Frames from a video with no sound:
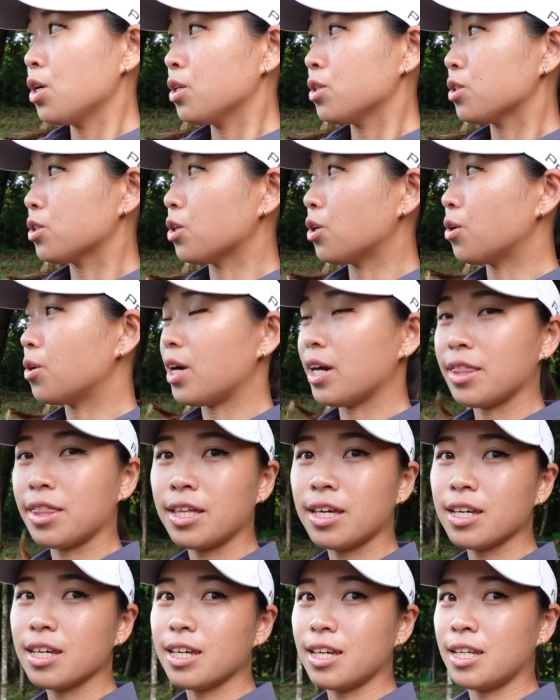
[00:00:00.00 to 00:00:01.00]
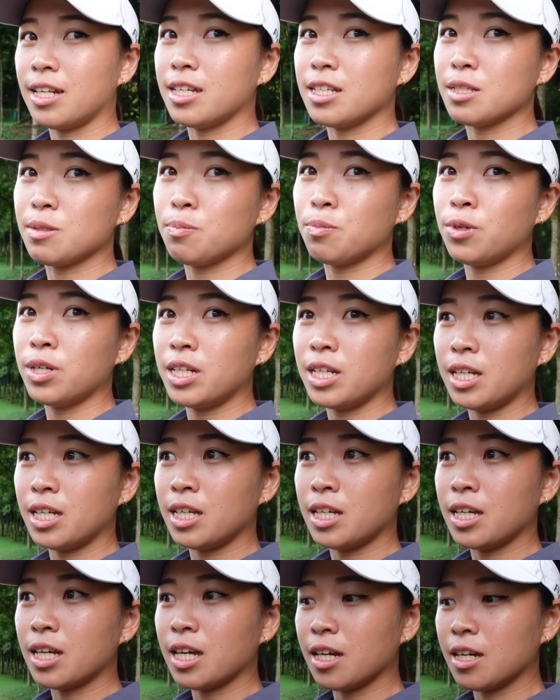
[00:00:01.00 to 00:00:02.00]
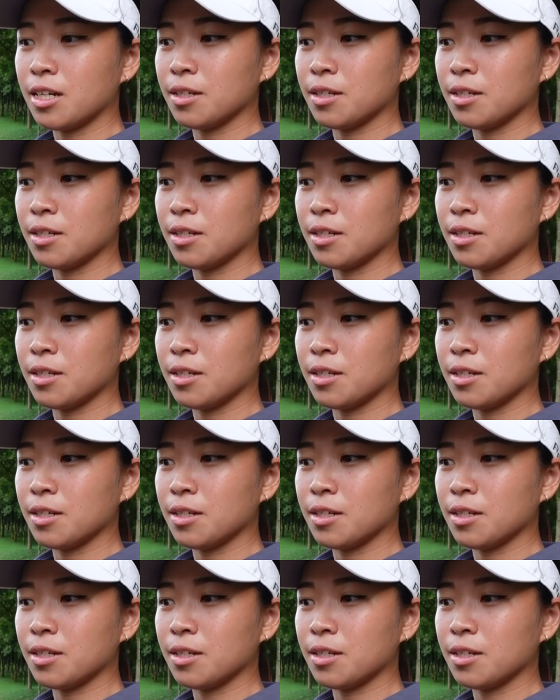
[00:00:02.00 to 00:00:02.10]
So I think it is pretty,